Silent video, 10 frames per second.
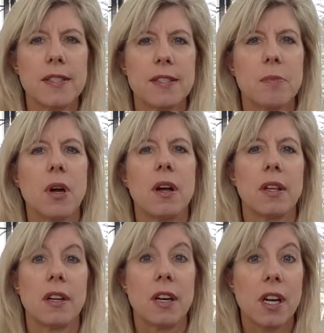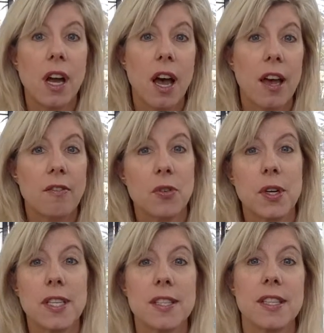Some call it our God
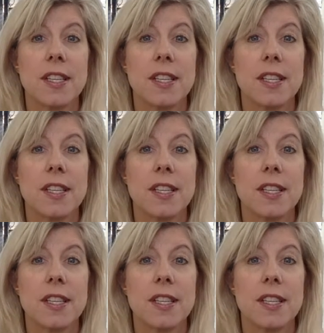voice.